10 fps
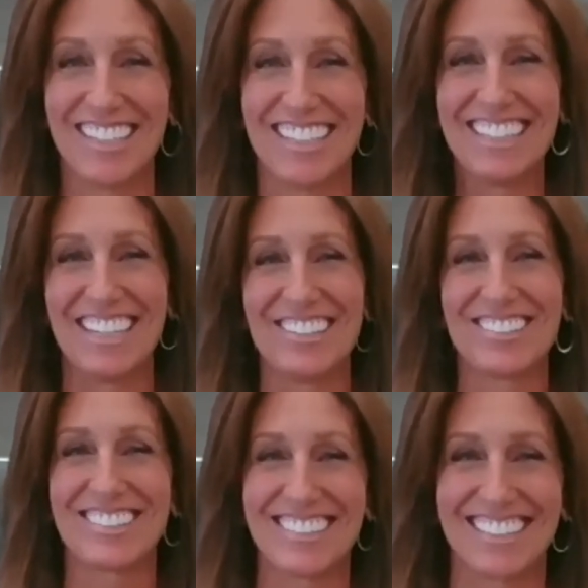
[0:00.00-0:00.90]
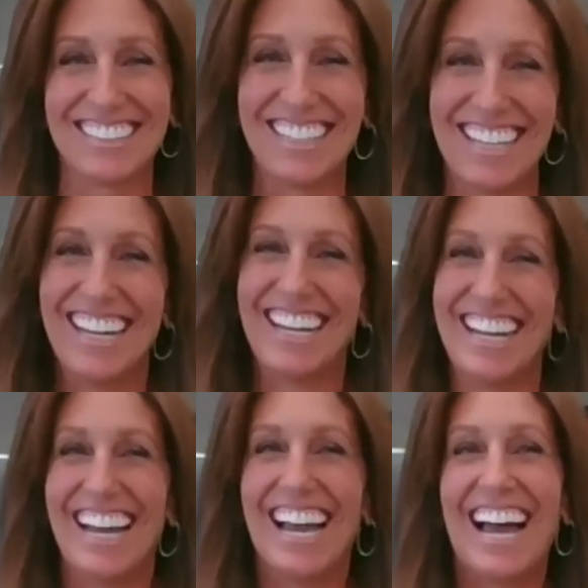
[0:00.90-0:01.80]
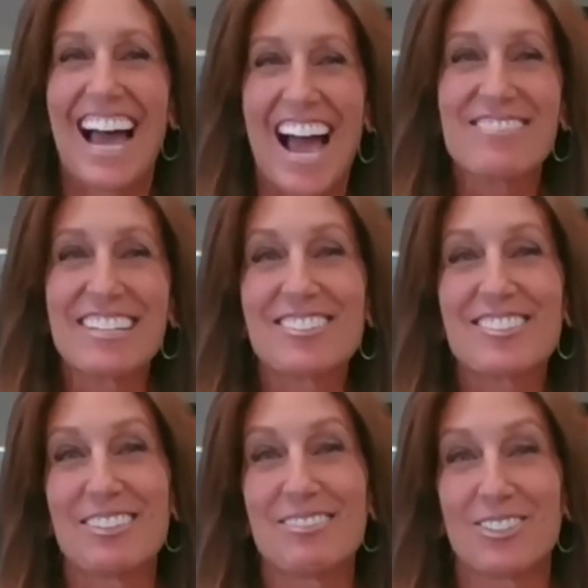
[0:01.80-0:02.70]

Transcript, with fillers: in Houston? I mean, you would